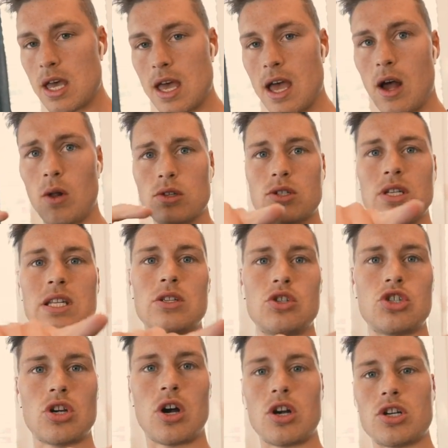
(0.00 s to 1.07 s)
I also need to
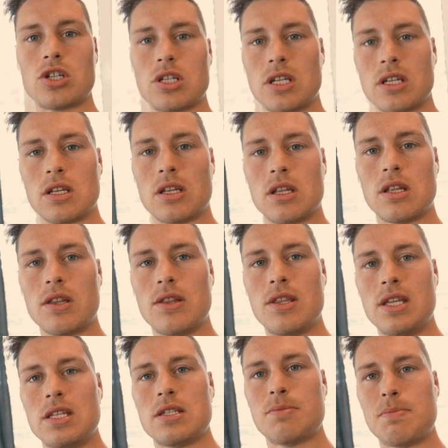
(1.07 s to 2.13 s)
charge
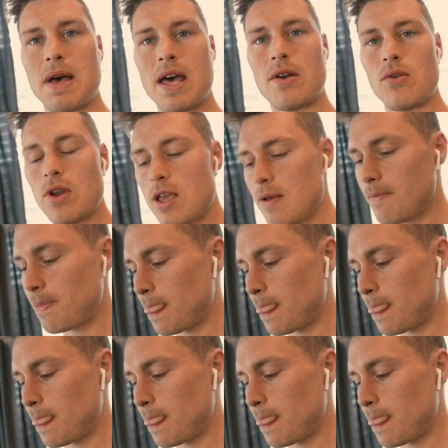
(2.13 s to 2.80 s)
this battery.